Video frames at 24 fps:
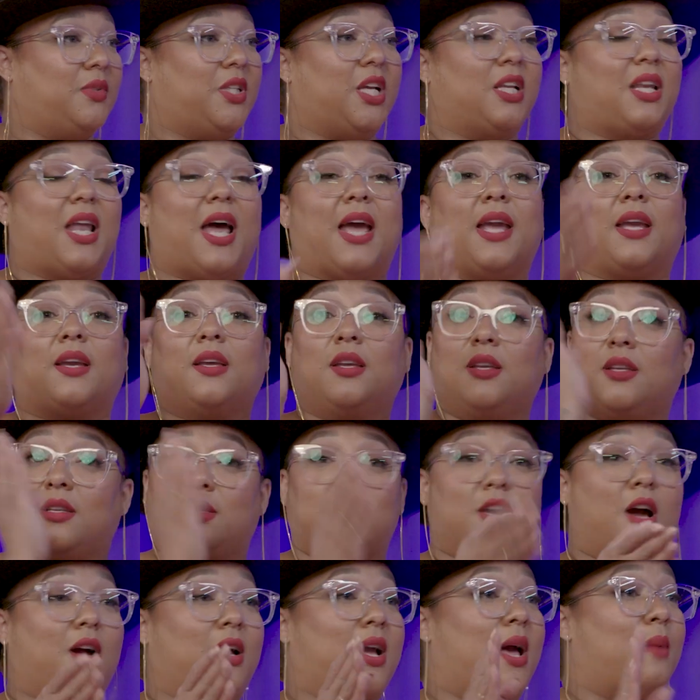They're like,
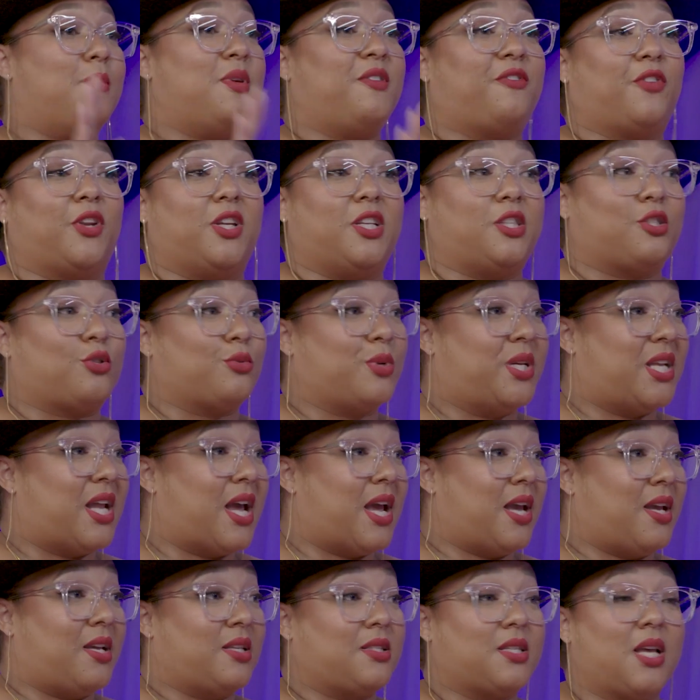y'all got me for these 3
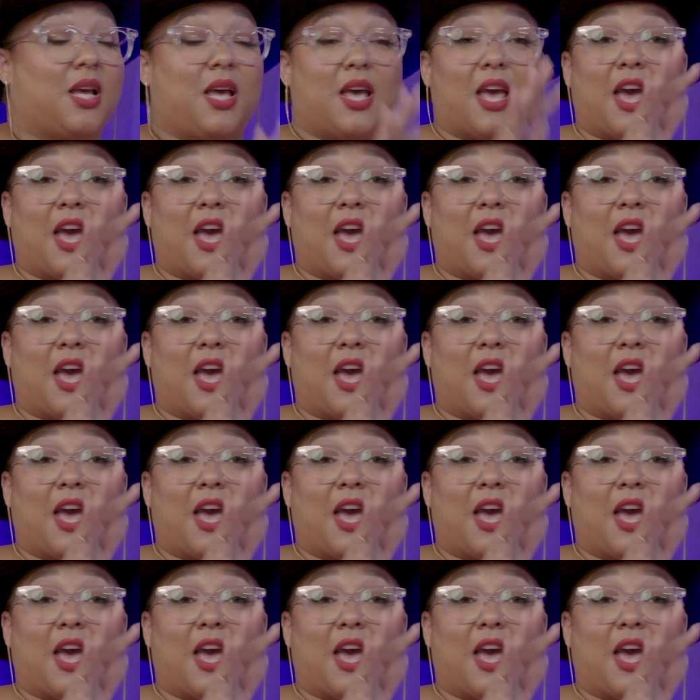days.